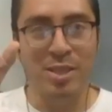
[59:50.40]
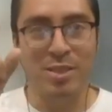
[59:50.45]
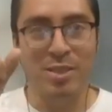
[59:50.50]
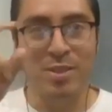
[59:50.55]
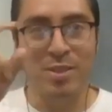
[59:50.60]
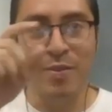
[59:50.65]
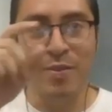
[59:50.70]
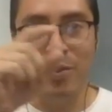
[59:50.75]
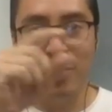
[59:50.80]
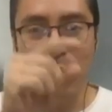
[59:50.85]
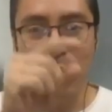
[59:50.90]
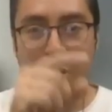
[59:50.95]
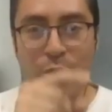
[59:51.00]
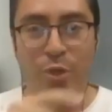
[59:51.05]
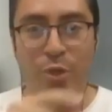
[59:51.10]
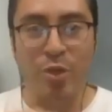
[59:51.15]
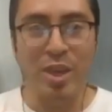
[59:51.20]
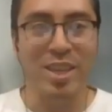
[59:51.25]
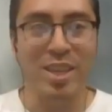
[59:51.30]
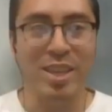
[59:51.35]
is, the
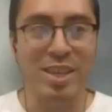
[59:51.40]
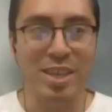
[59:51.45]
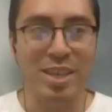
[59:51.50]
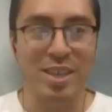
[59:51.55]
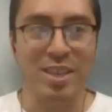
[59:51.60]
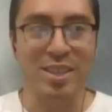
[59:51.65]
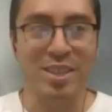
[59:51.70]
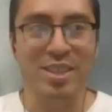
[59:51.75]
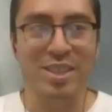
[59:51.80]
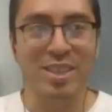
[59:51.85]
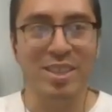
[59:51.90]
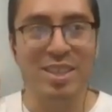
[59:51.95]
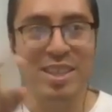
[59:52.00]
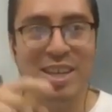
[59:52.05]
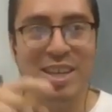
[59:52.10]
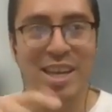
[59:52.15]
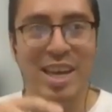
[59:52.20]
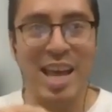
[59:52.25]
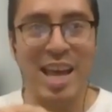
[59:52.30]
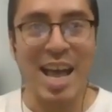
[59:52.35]
thinking
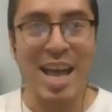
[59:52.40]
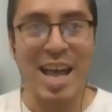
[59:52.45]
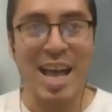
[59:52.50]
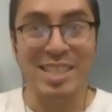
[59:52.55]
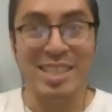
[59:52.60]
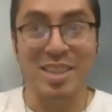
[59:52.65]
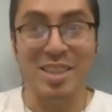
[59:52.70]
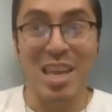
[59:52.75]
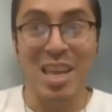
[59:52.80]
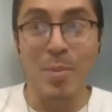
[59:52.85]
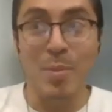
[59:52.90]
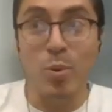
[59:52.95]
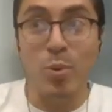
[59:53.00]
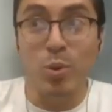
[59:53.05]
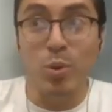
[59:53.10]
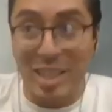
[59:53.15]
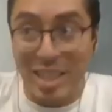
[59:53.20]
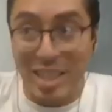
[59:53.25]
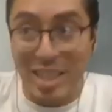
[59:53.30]
has labeled